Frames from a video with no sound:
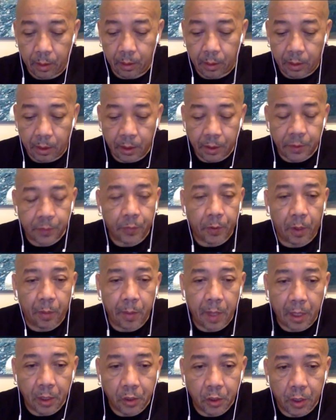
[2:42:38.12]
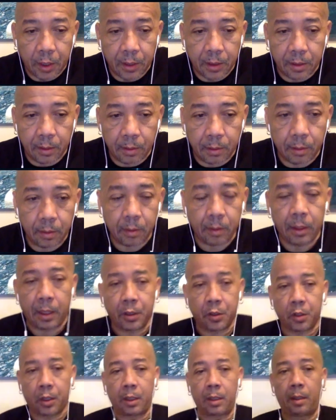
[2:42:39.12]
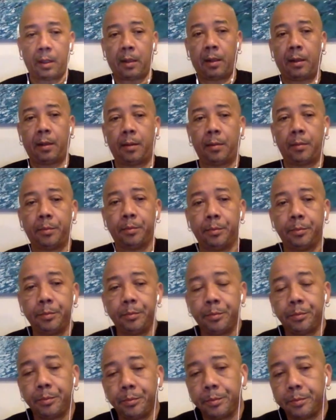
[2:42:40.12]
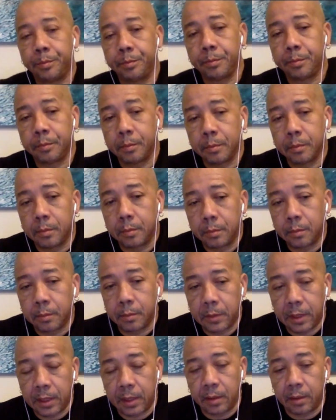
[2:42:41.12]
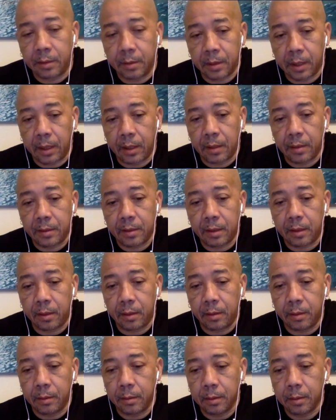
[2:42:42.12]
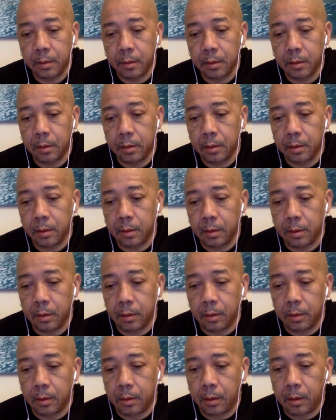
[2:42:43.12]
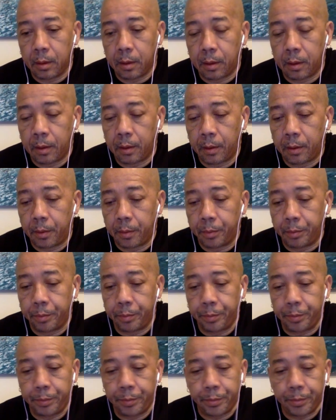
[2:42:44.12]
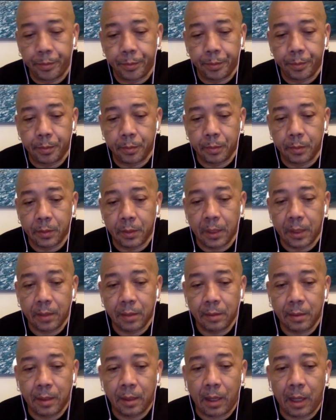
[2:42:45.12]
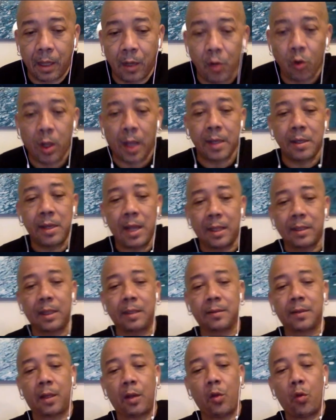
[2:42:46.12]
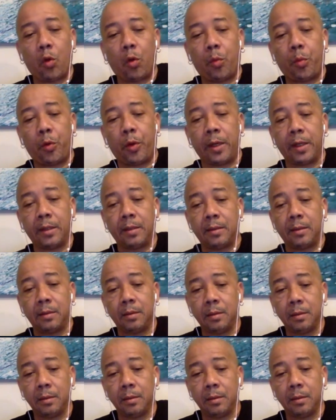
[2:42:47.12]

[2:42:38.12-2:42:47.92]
it's from natural natural um things. You understand? Mm-hmm. Um, that, that I look at that as a low point,